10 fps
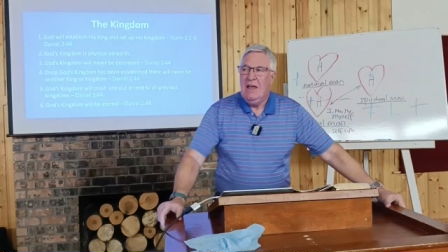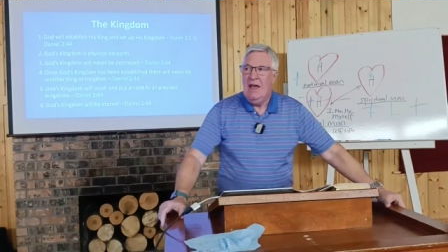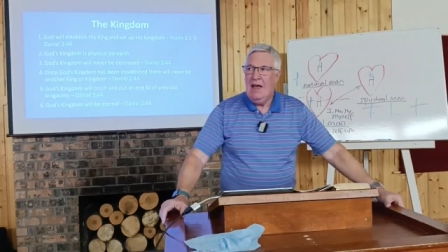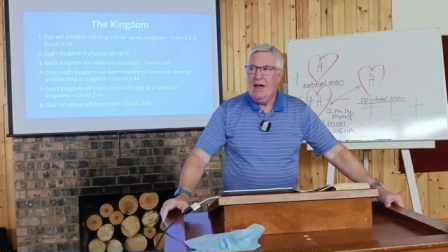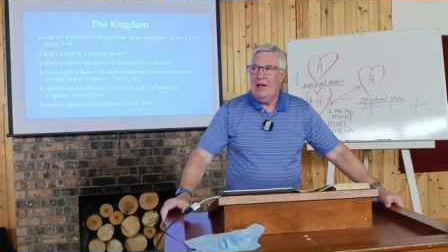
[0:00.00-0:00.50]

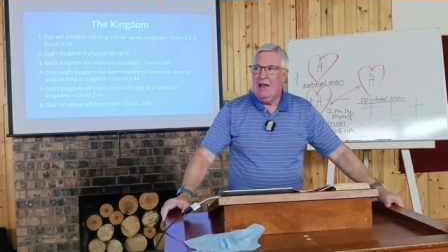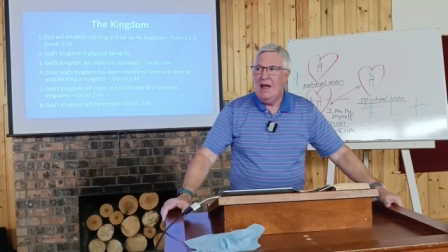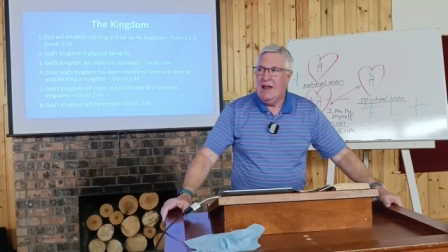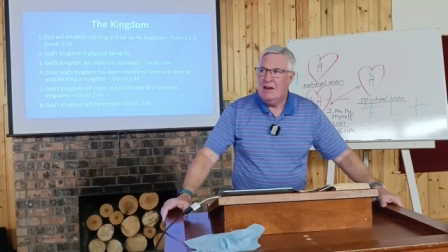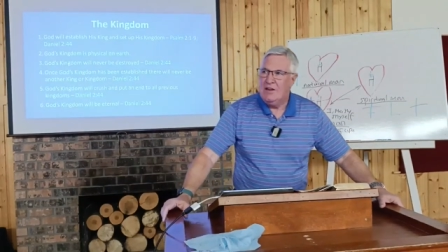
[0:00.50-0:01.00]
Uh,
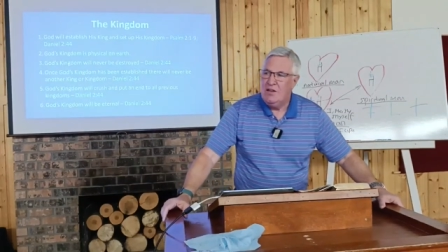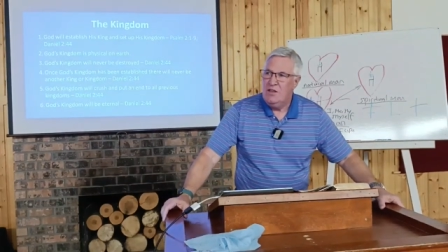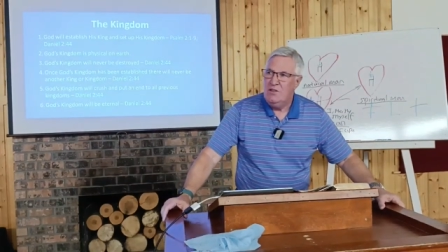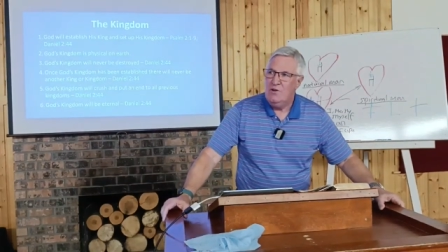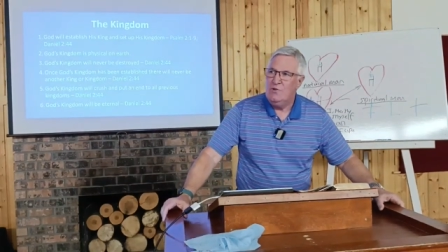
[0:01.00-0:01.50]
and
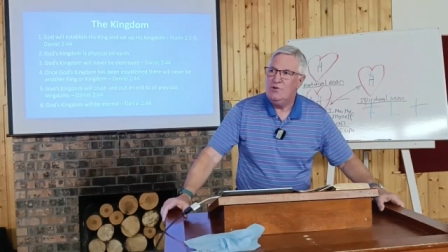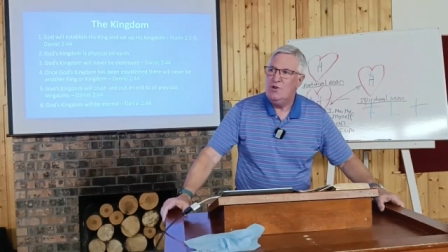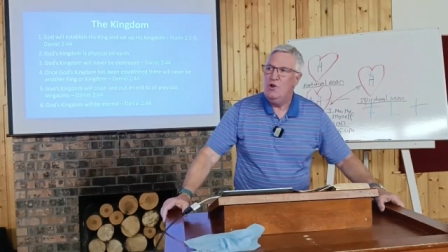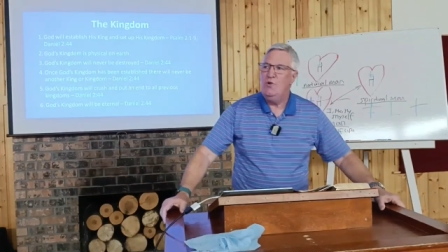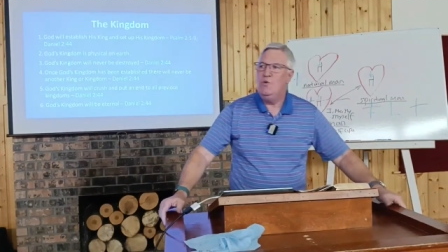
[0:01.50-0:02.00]
those
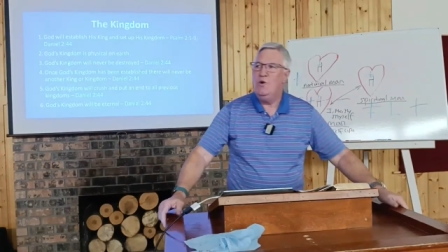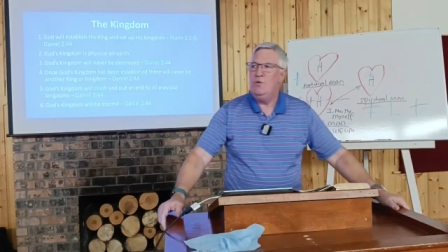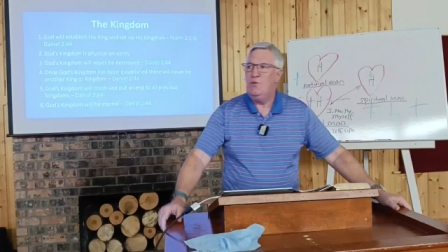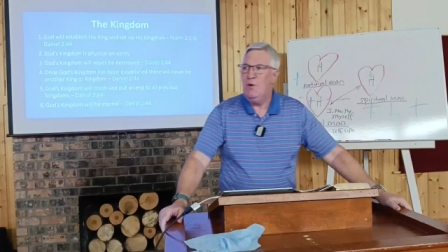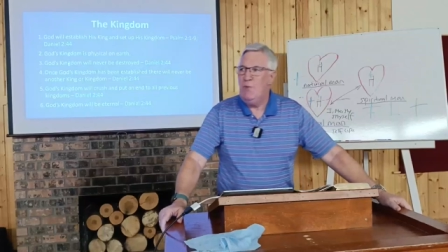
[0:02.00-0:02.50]
who
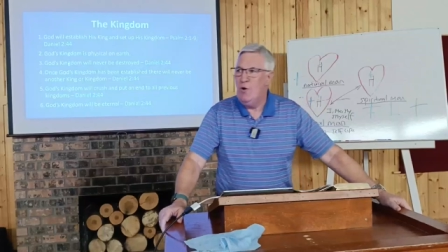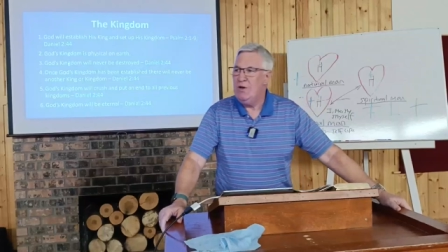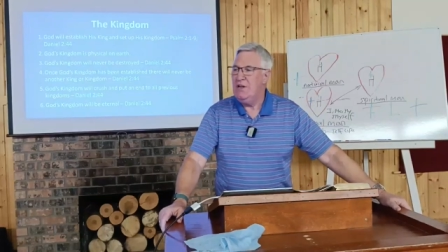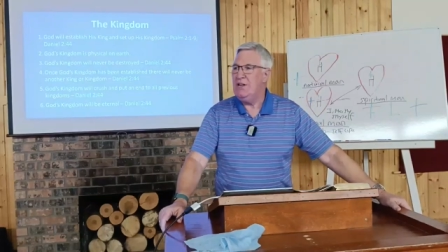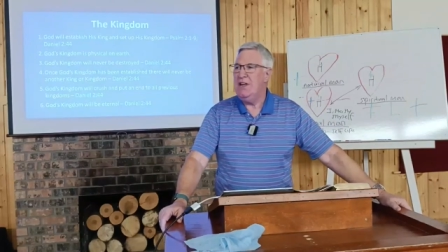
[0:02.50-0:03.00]
would promote
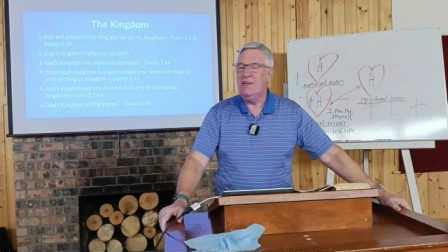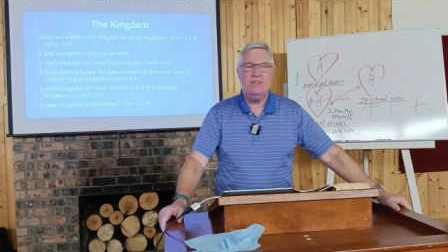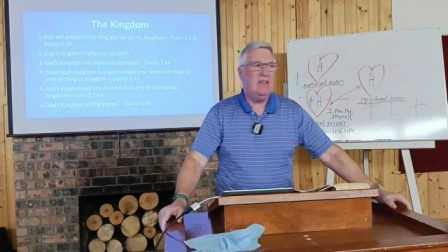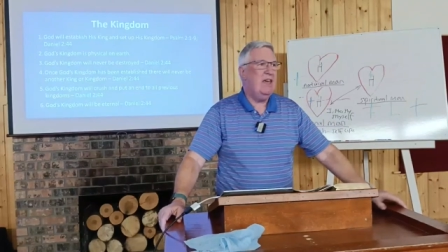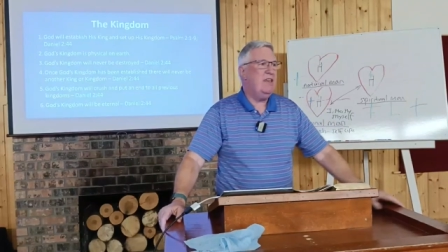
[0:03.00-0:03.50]
it and
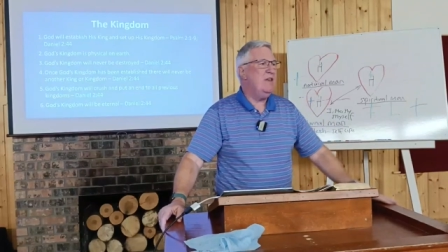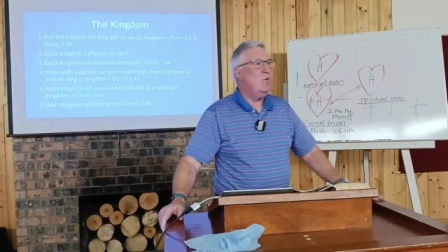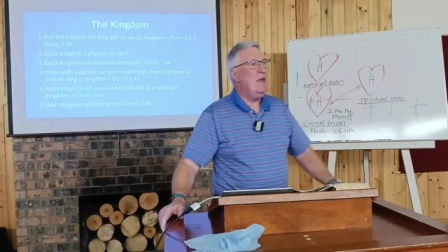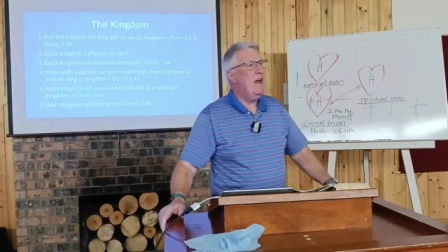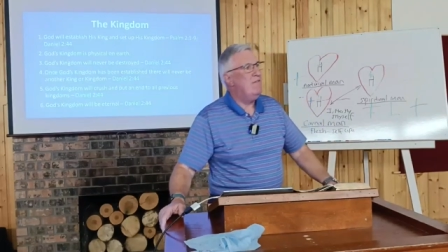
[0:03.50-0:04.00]
say that
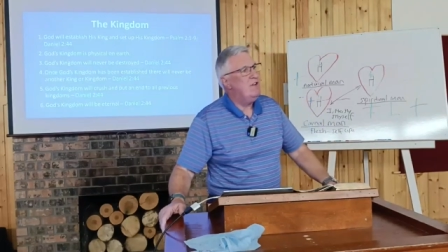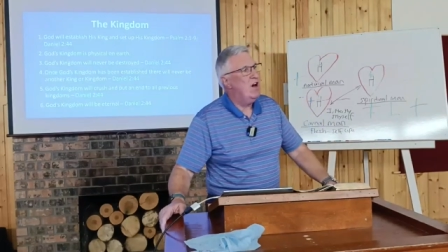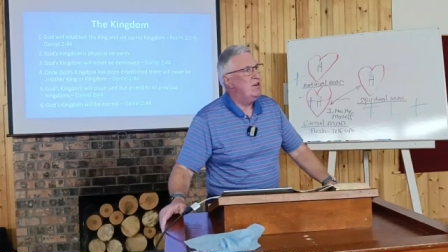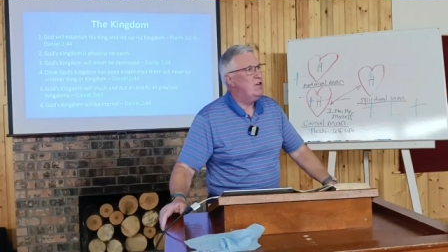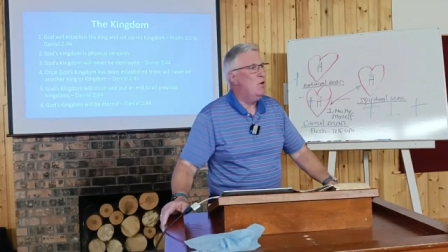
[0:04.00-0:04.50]
we have
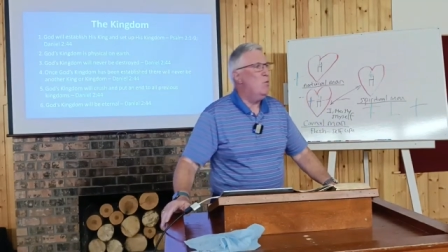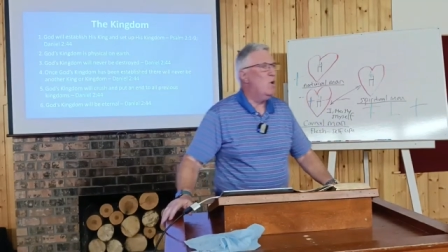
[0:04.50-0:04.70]
got to